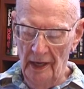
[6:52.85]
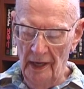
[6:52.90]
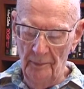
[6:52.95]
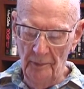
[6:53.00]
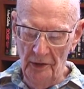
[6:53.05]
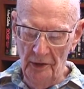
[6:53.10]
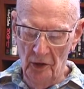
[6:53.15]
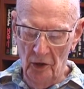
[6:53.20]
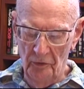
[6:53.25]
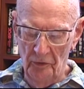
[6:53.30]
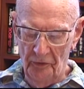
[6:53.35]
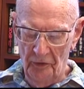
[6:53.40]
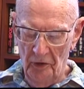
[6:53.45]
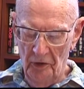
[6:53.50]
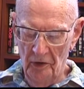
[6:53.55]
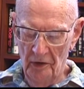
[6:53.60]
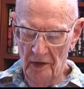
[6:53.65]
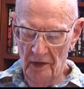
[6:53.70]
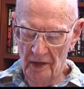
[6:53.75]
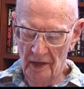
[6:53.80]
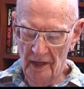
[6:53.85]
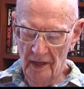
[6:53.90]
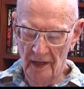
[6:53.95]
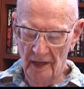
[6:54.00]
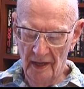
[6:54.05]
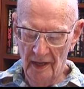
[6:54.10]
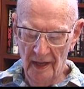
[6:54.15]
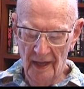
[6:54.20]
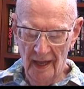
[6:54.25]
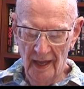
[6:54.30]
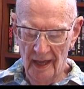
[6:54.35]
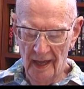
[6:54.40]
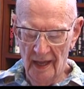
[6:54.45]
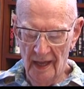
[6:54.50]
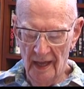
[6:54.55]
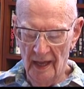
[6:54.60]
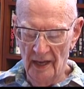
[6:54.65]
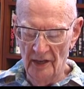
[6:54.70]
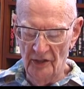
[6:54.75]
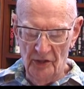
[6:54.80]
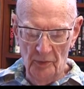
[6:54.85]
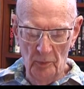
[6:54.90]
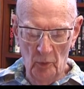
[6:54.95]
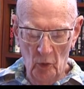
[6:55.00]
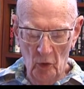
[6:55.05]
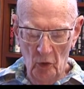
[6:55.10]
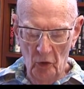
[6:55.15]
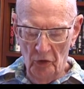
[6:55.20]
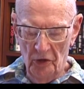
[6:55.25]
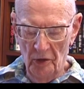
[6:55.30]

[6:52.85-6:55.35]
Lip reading: let me offer a small